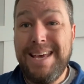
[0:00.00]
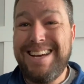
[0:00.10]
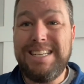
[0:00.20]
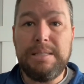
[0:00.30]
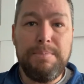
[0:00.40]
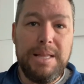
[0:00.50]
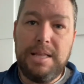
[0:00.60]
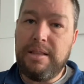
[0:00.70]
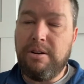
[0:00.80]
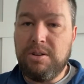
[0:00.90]
It doesn't mean
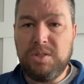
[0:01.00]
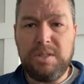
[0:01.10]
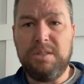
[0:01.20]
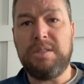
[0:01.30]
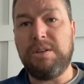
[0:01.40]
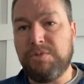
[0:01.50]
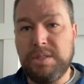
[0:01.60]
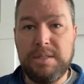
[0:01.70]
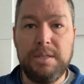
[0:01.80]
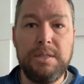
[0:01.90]
that there aren't still
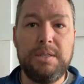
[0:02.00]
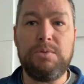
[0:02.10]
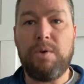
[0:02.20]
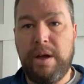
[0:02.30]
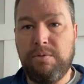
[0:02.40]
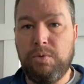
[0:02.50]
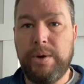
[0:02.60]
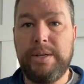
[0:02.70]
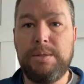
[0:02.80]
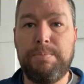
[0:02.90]
differences and
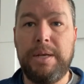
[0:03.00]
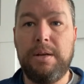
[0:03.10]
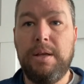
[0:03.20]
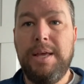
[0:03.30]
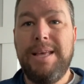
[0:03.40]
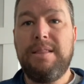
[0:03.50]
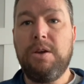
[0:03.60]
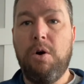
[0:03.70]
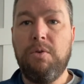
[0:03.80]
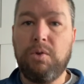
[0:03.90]
rivalries, but
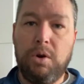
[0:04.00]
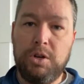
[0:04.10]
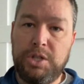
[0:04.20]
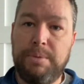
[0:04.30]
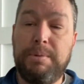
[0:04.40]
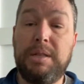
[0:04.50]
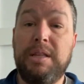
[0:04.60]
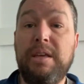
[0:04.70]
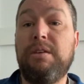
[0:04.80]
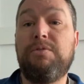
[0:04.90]
the overarching
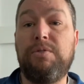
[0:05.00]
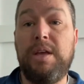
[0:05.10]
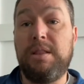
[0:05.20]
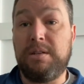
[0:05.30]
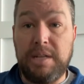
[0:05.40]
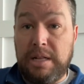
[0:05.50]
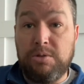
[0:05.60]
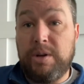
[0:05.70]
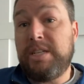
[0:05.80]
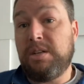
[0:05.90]
belief in the
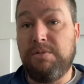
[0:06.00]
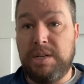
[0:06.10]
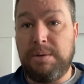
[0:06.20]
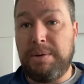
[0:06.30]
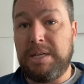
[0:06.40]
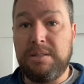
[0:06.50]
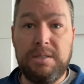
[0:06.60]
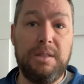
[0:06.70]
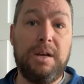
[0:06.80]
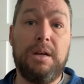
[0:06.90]
Declaration of Independence
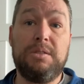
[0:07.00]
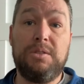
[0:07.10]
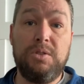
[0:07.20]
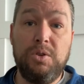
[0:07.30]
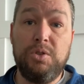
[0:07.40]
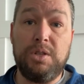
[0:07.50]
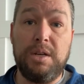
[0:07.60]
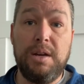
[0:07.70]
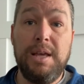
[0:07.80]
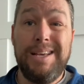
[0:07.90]
and the
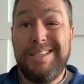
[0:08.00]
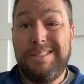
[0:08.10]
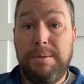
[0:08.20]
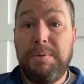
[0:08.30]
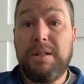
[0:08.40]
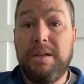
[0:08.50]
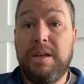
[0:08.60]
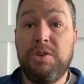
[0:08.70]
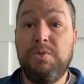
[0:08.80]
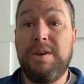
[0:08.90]
Constitution is typically a
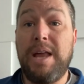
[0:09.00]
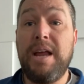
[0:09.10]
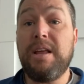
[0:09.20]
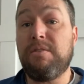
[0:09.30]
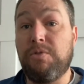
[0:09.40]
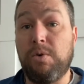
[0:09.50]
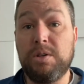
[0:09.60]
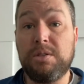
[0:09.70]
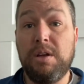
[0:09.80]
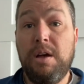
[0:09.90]
uniting
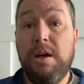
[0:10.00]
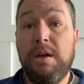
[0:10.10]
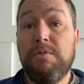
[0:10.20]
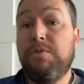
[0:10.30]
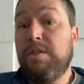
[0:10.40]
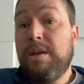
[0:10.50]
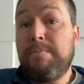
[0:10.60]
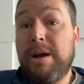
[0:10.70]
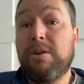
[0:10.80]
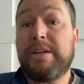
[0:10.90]
force for the
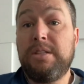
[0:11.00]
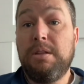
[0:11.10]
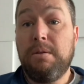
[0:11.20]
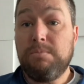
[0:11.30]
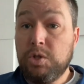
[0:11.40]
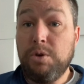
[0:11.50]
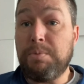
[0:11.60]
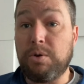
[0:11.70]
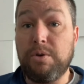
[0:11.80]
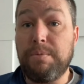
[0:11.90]
American
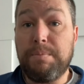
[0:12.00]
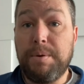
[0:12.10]
supergroup.